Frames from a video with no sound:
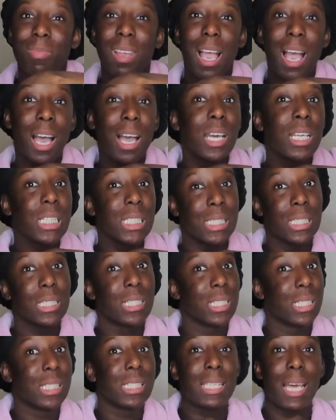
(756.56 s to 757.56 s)
I understood
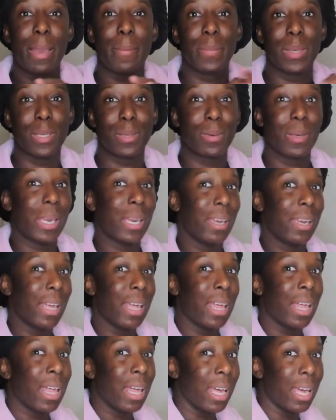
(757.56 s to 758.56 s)
the assignment, okay?
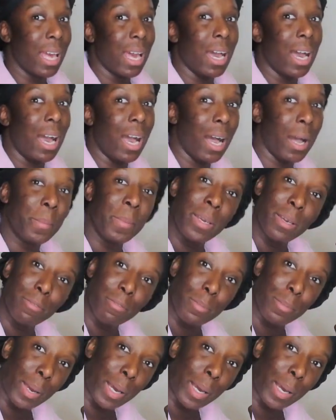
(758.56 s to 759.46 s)
I'm here for